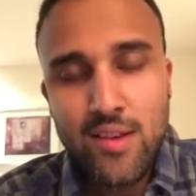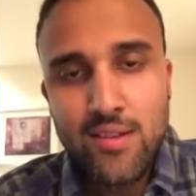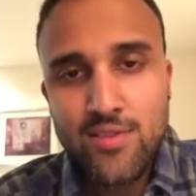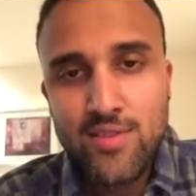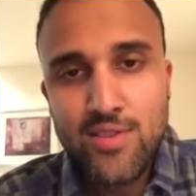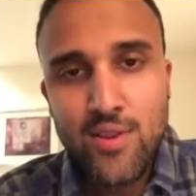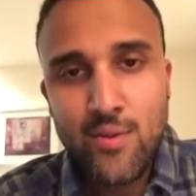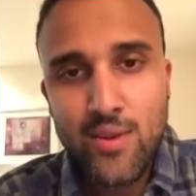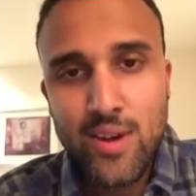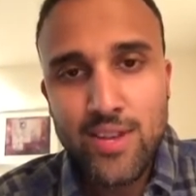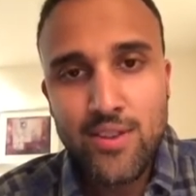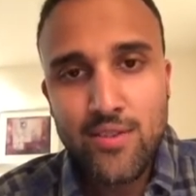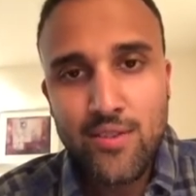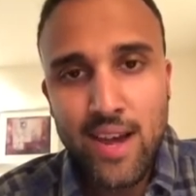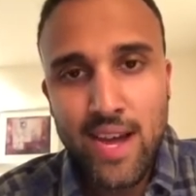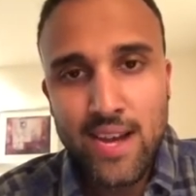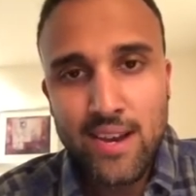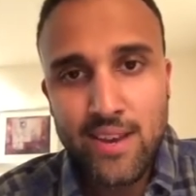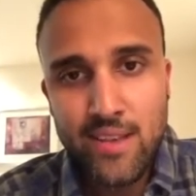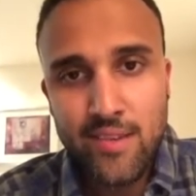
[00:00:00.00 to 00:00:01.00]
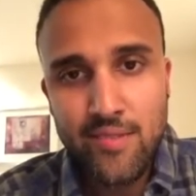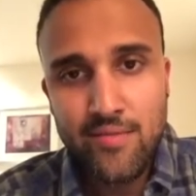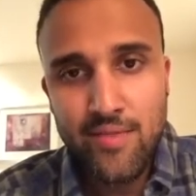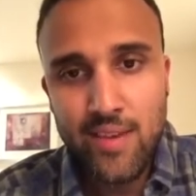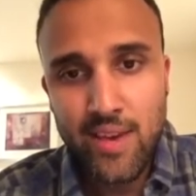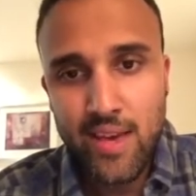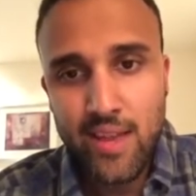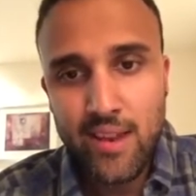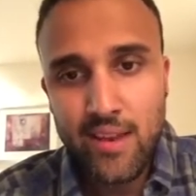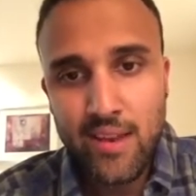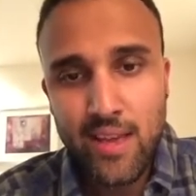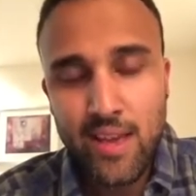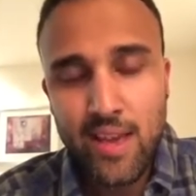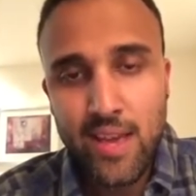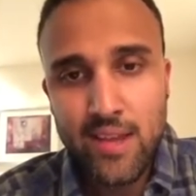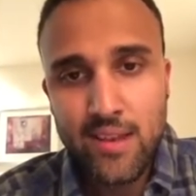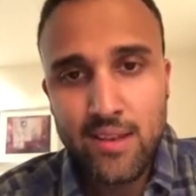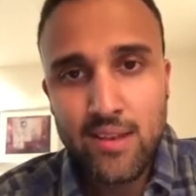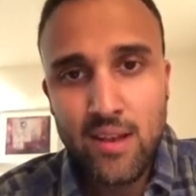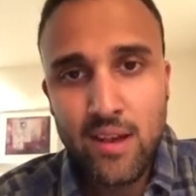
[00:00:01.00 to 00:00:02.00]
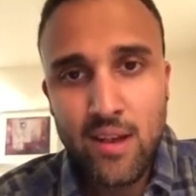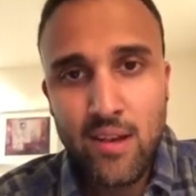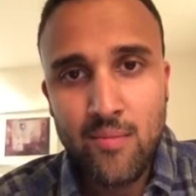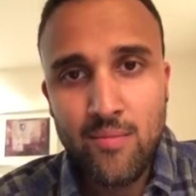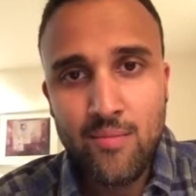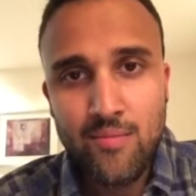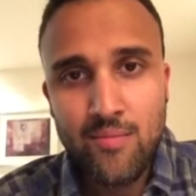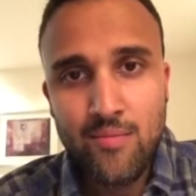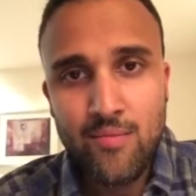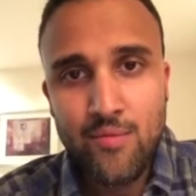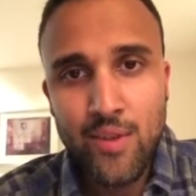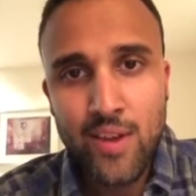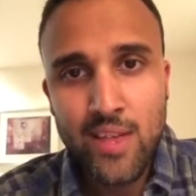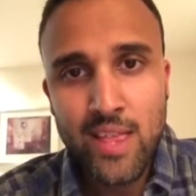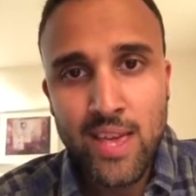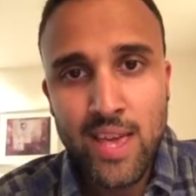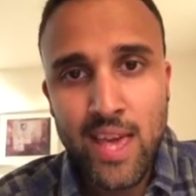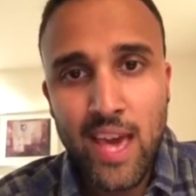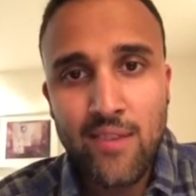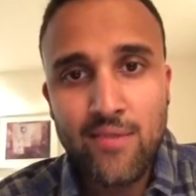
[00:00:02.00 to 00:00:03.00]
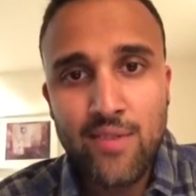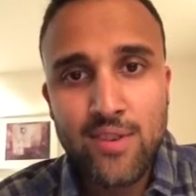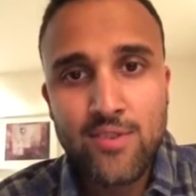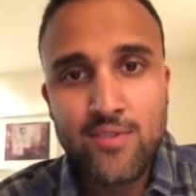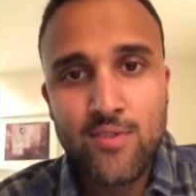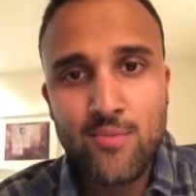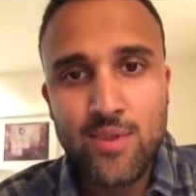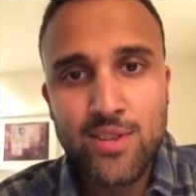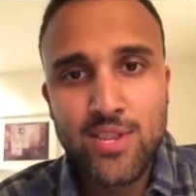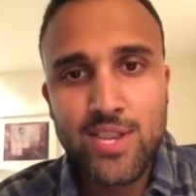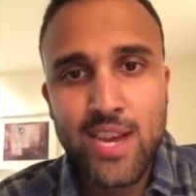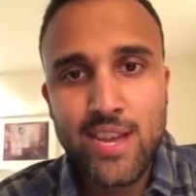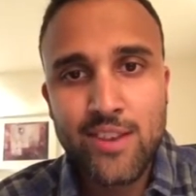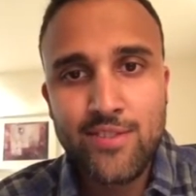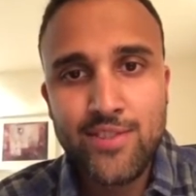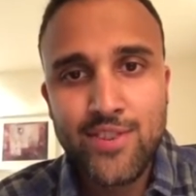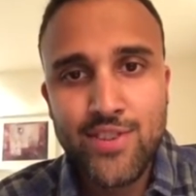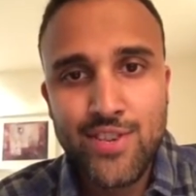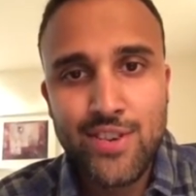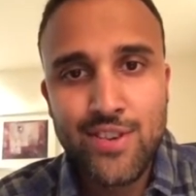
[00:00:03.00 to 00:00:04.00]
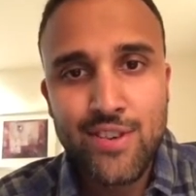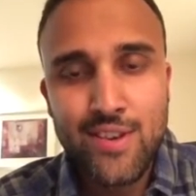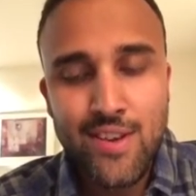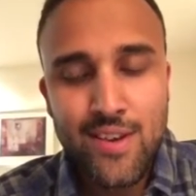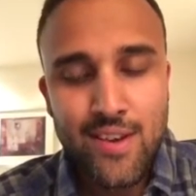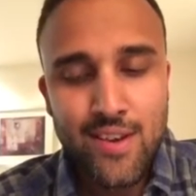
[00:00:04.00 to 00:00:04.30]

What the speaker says: so interactive and really gave us so much energy